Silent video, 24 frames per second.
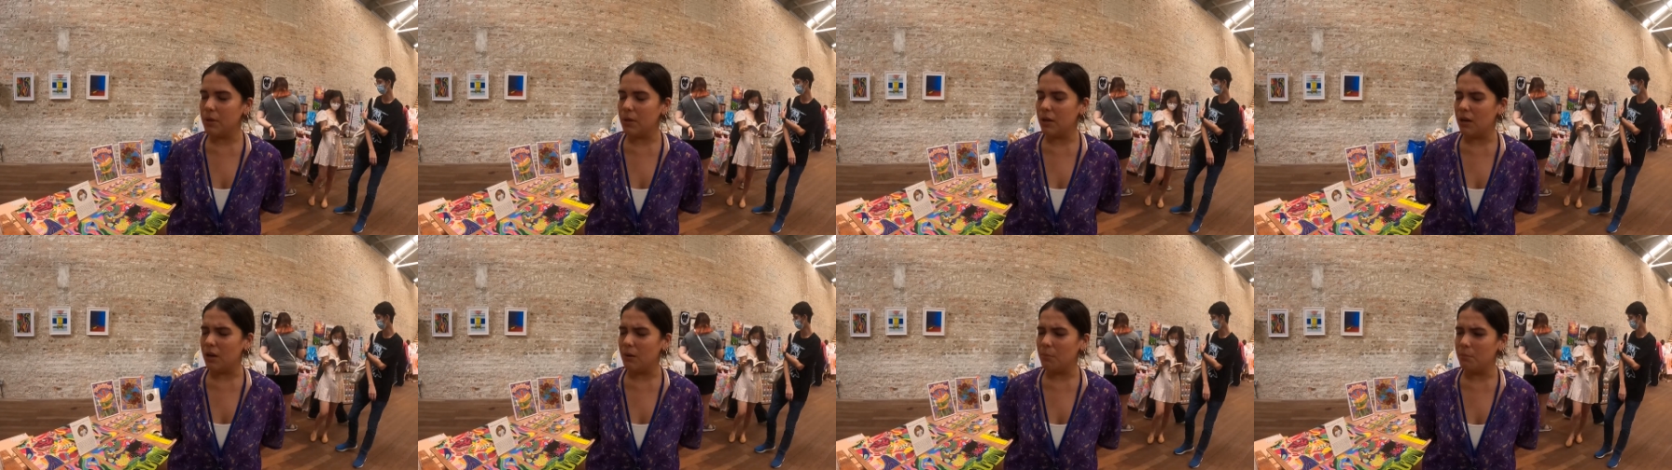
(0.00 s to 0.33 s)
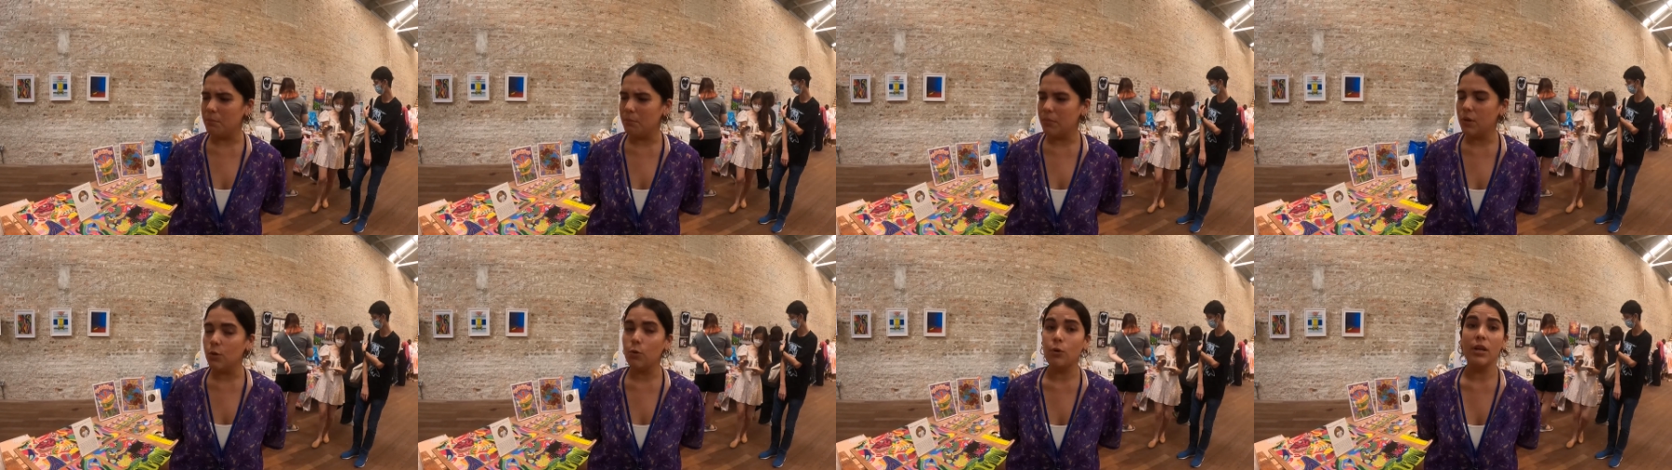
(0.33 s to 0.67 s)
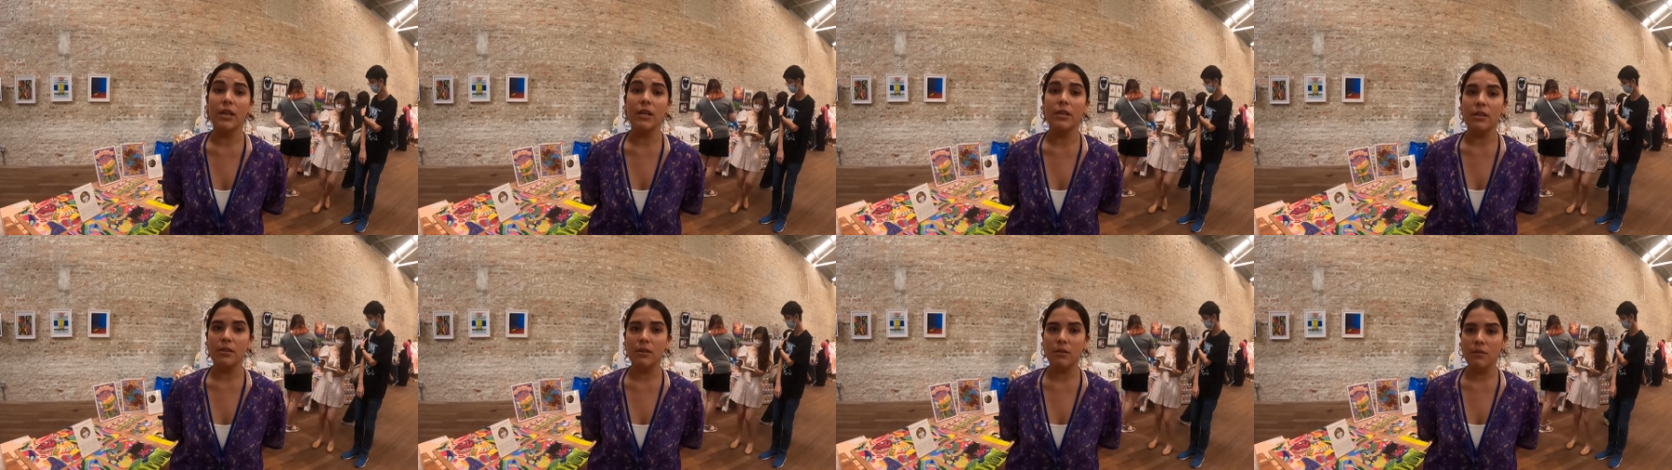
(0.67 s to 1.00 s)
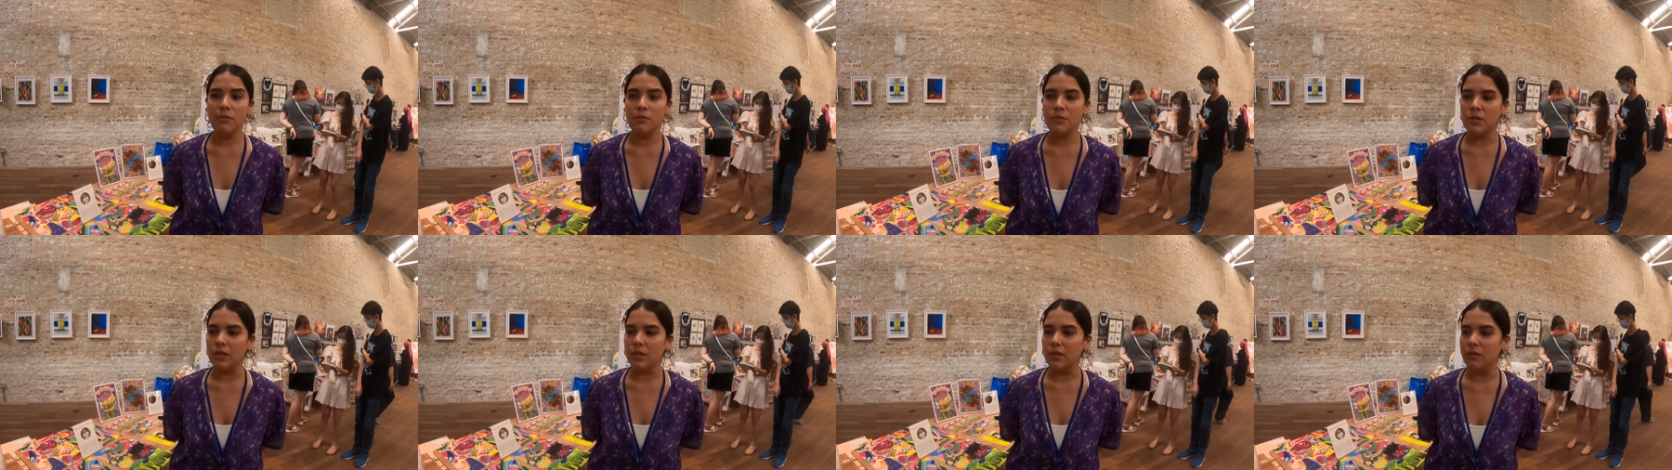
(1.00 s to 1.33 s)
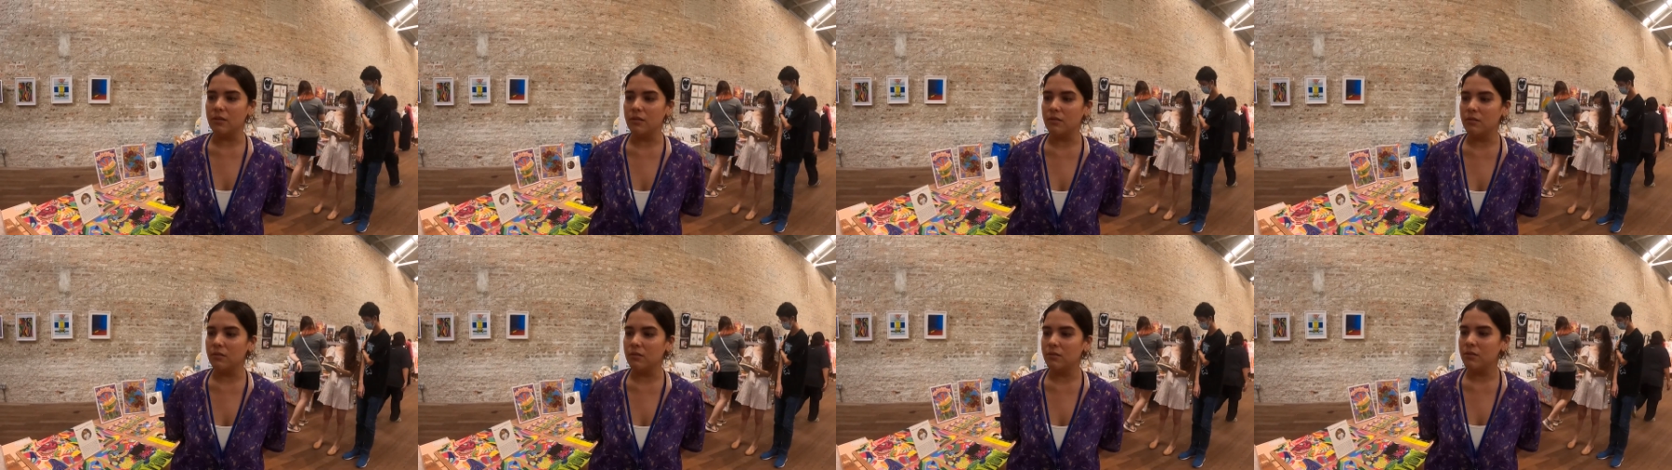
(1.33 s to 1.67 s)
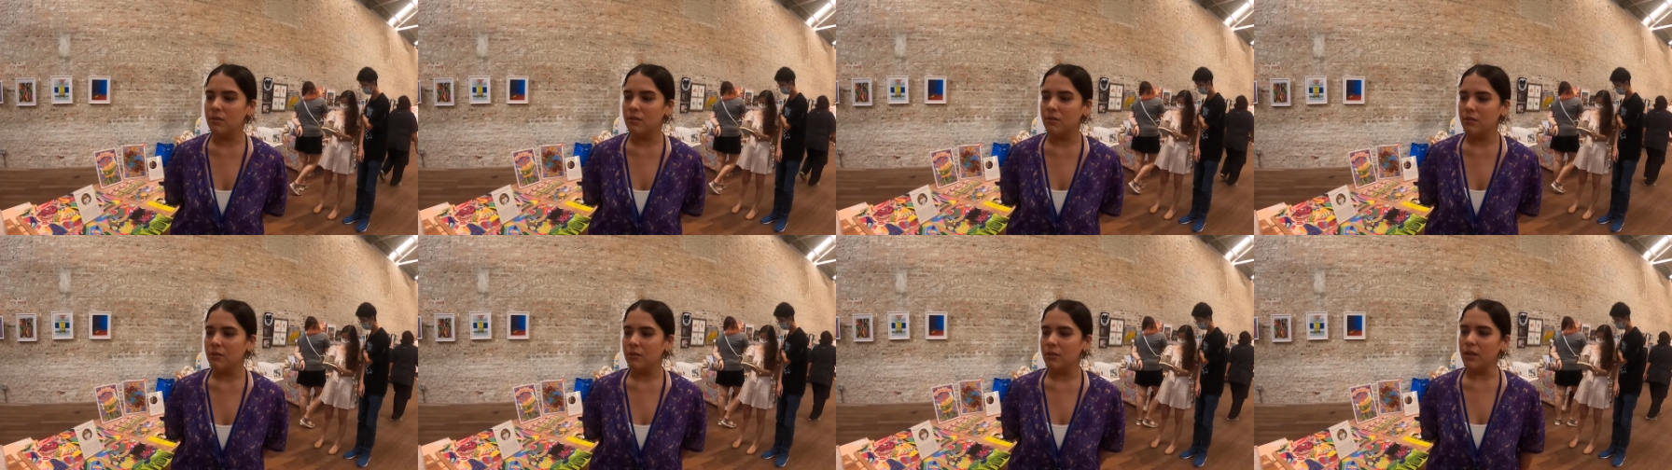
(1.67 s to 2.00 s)
um, creatives and
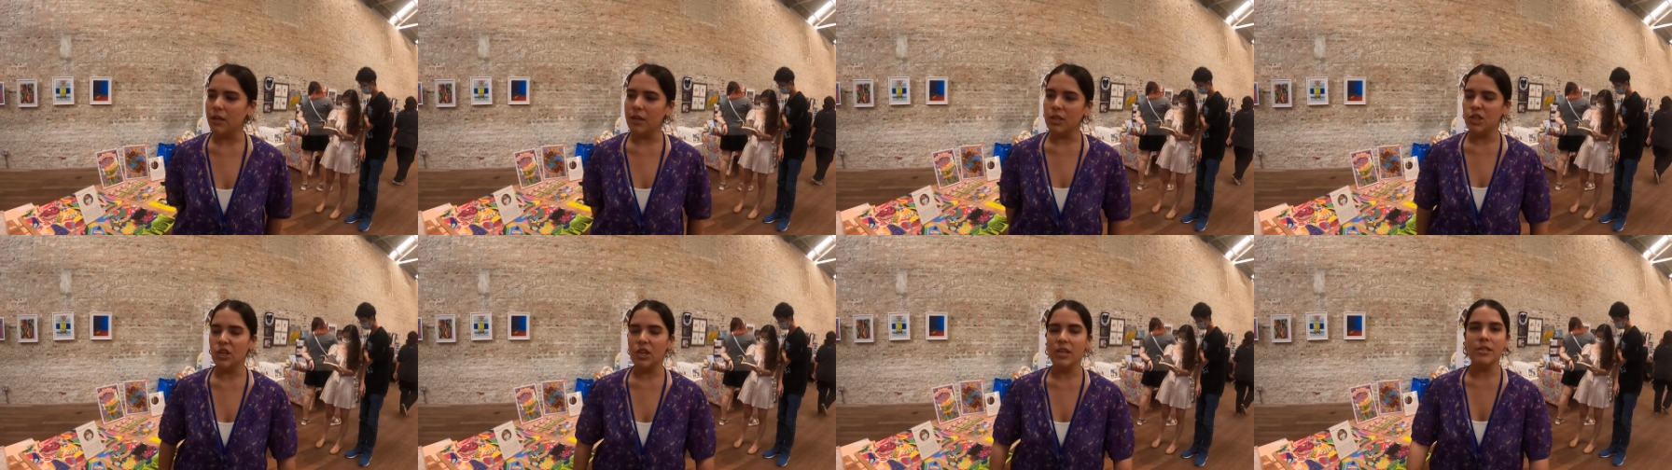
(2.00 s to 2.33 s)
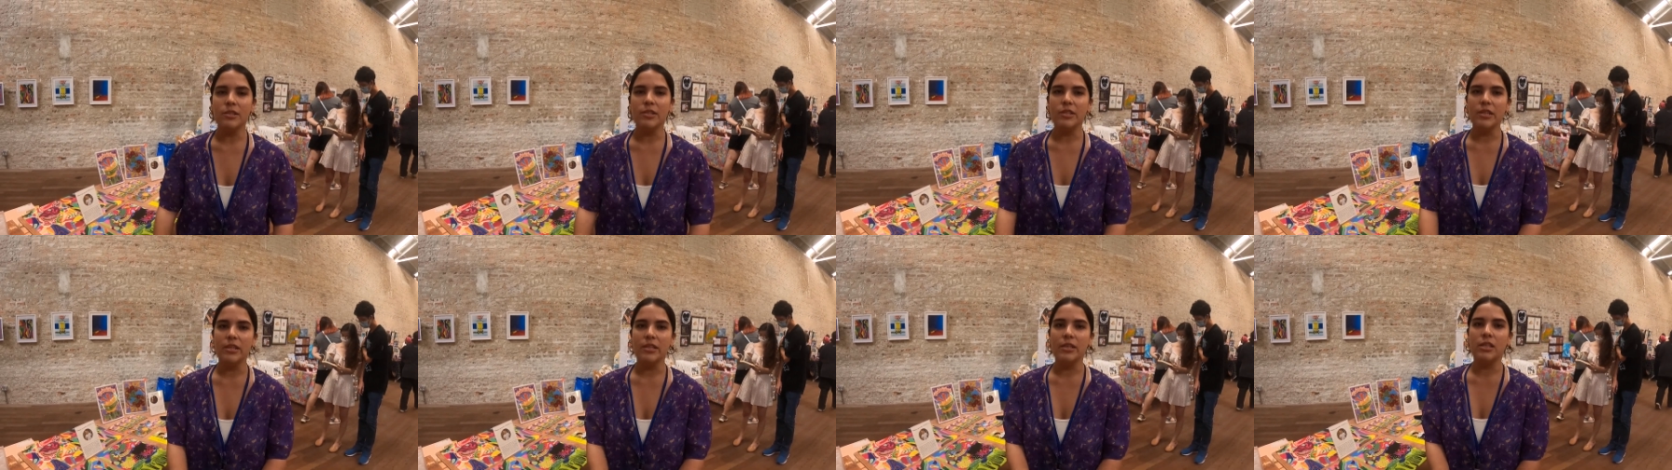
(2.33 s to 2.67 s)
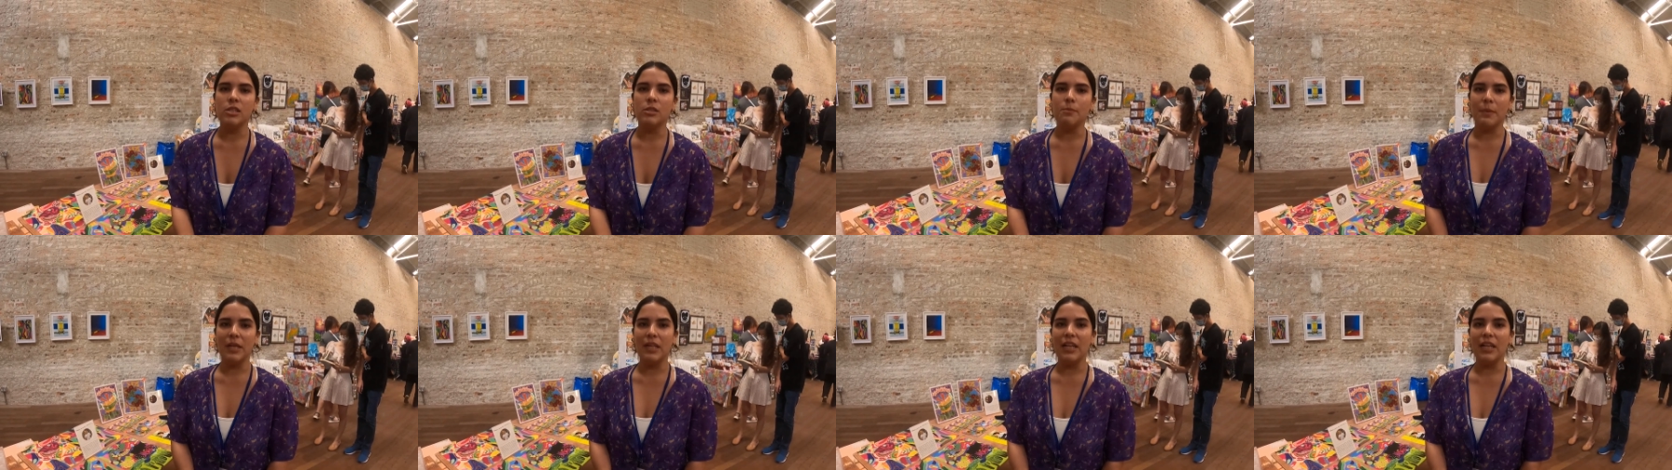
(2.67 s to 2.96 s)
yeah, Gen Zs,